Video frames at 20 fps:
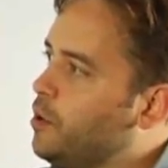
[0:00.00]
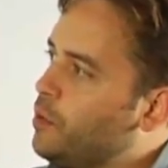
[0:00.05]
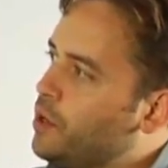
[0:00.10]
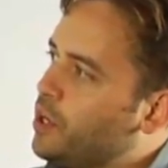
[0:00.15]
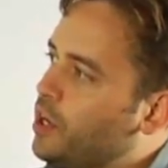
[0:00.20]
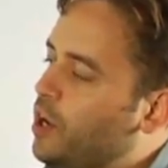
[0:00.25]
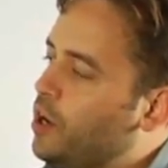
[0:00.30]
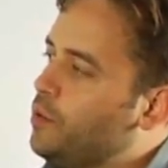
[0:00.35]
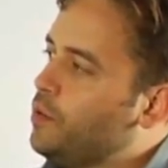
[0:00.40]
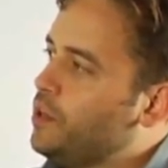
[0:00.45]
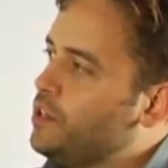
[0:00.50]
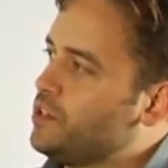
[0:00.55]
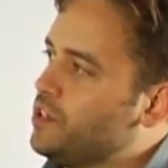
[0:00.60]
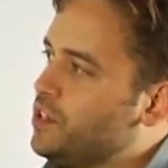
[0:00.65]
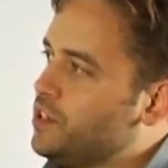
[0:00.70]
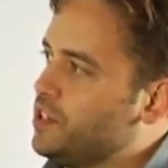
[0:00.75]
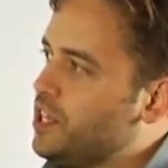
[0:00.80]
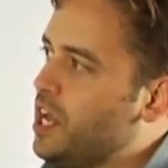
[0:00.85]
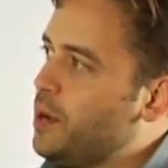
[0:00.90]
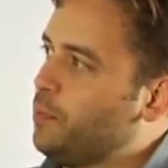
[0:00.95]
here we go is
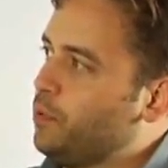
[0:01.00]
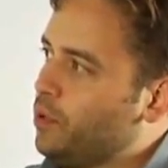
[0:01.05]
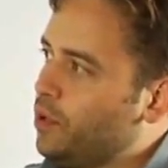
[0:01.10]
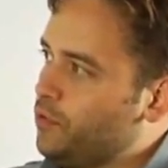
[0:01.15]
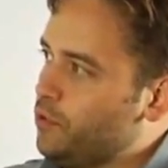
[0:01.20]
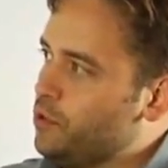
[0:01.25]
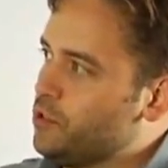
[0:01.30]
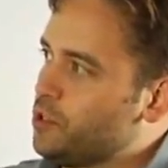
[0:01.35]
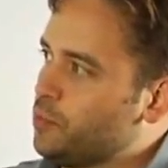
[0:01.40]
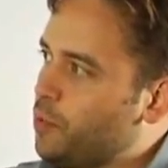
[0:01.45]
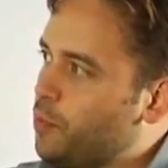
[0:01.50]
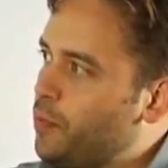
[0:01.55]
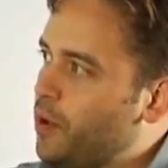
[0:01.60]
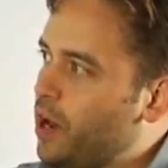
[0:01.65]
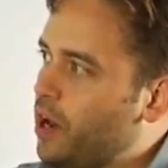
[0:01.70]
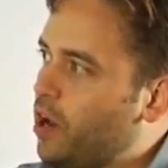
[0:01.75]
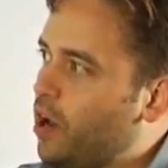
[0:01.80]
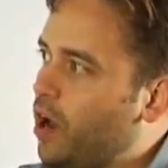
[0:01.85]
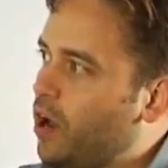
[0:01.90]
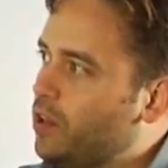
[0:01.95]
an example of using
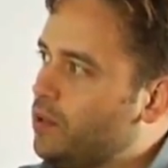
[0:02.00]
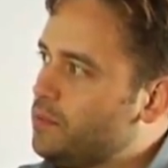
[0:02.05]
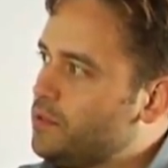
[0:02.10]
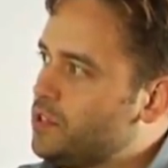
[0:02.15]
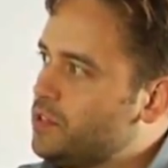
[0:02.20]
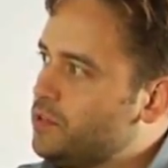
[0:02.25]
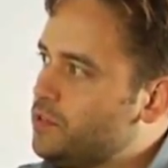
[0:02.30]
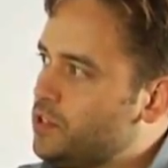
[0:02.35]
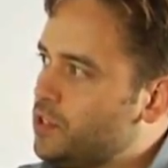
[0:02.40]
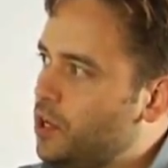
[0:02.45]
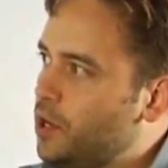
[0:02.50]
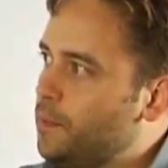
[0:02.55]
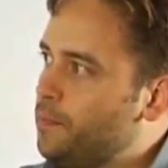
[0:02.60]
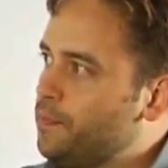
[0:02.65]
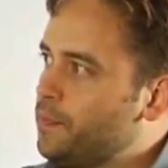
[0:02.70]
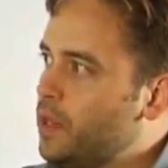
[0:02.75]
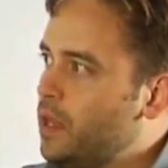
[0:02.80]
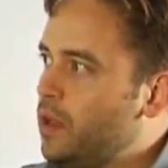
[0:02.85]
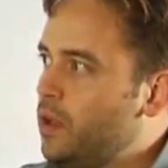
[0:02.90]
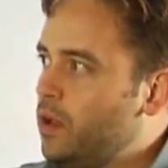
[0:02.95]
prepare columns. So
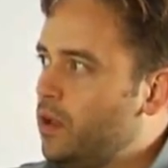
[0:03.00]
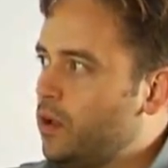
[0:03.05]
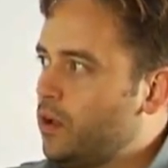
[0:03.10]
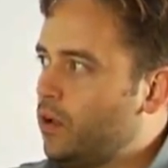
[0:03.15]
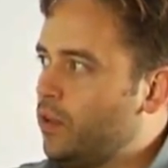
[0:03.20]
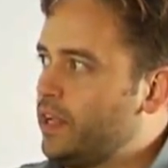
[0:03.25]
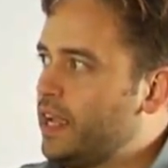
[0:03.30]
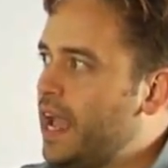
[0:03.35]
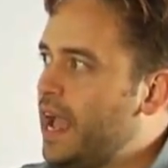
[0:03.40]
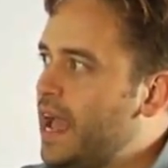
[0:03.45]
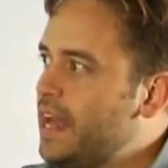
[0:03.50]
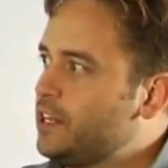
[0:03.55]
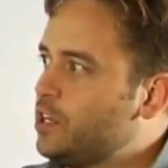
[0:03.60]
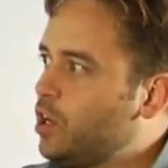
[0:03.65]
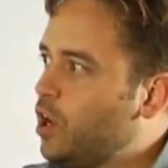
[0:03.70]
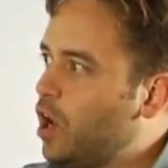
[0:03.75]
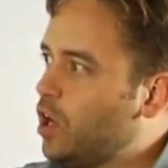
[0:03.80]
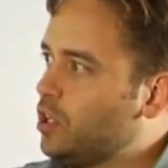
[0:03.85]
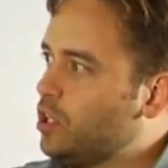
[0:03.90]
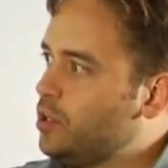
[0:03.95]
calling add
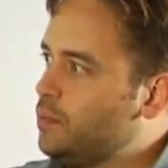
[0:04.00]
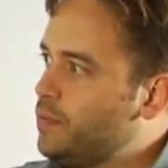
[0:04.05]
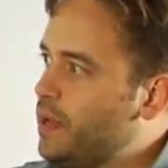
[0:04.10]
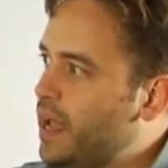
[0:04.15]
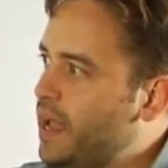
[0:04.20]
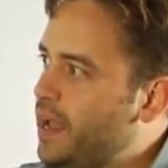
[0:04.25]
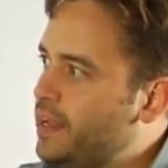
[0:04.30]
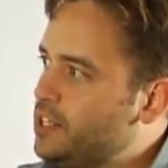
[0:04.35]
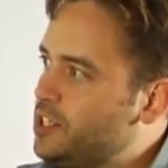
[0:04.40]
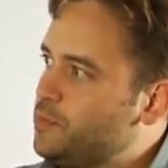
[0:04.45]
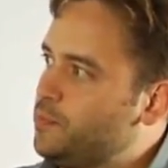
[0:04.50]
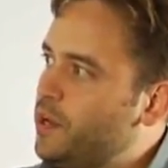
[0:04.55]
column and